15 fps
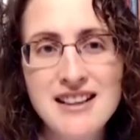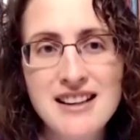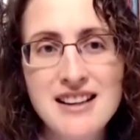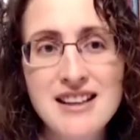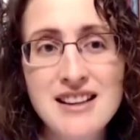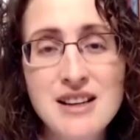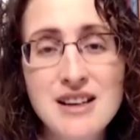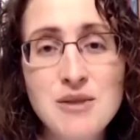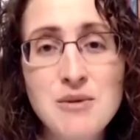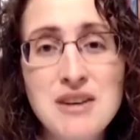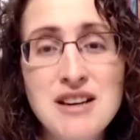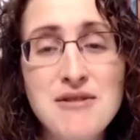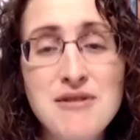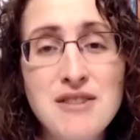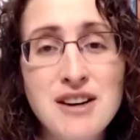that
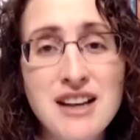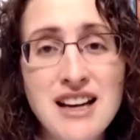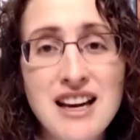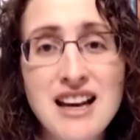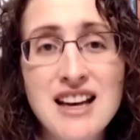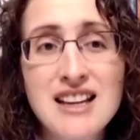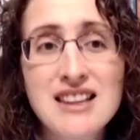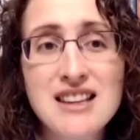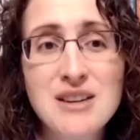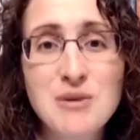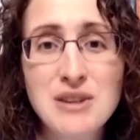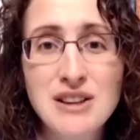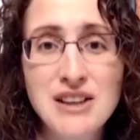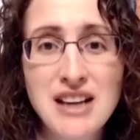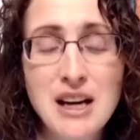we forget that we're
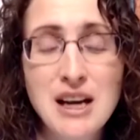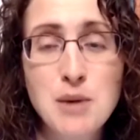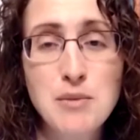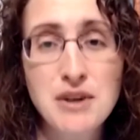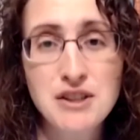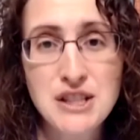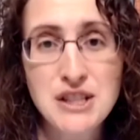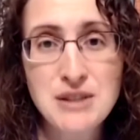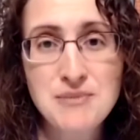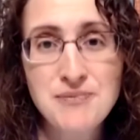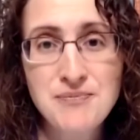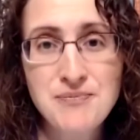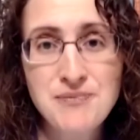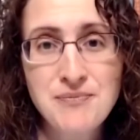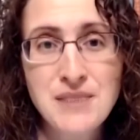looking at a person,
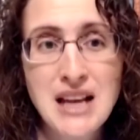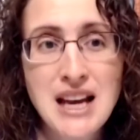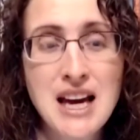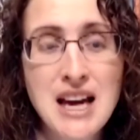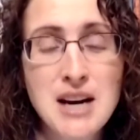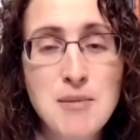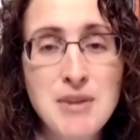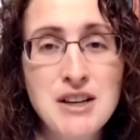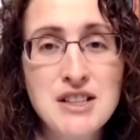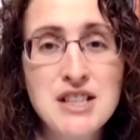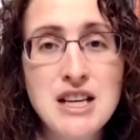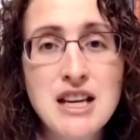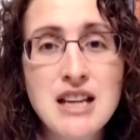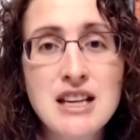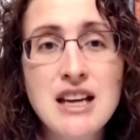and a
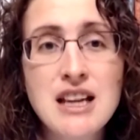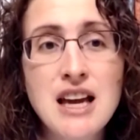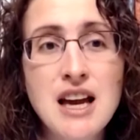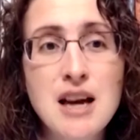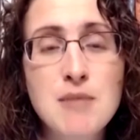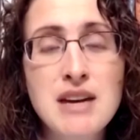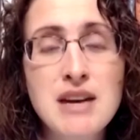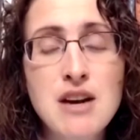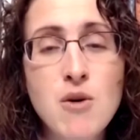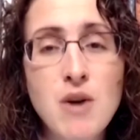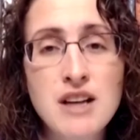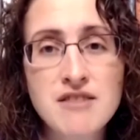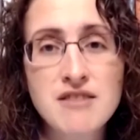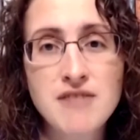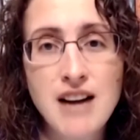person can't be
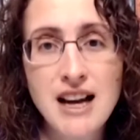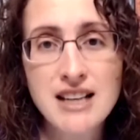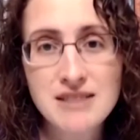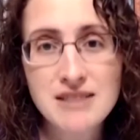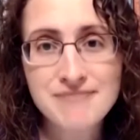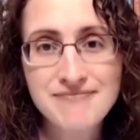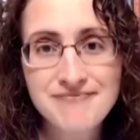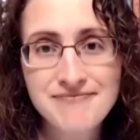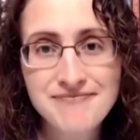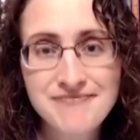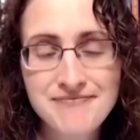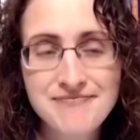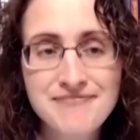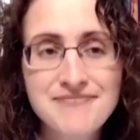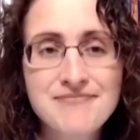quantified.
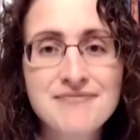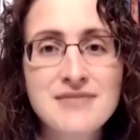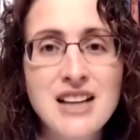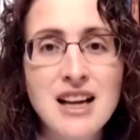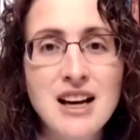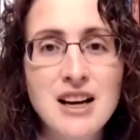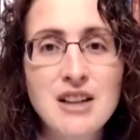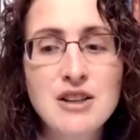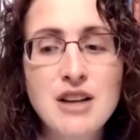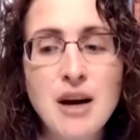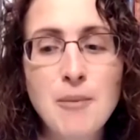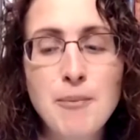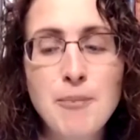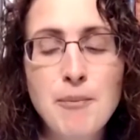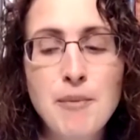A
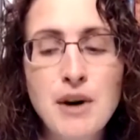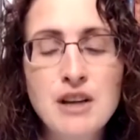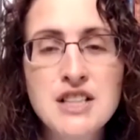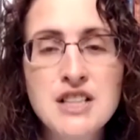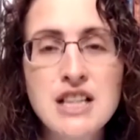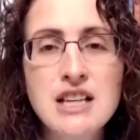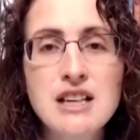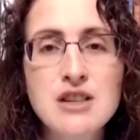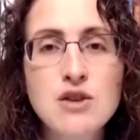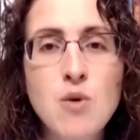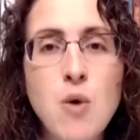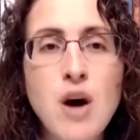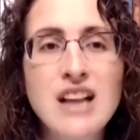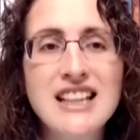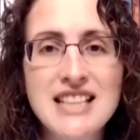person is
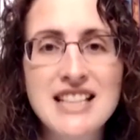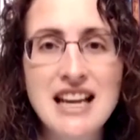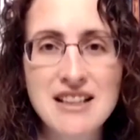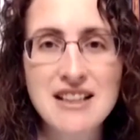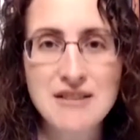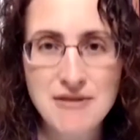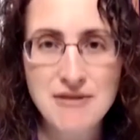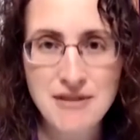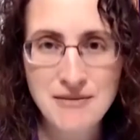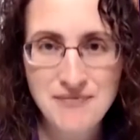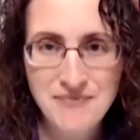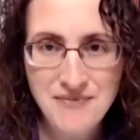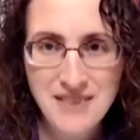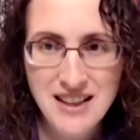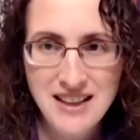qualitative.
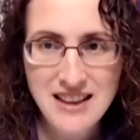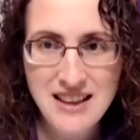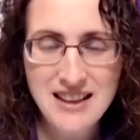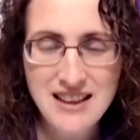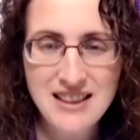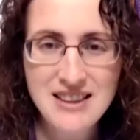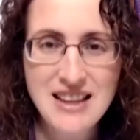They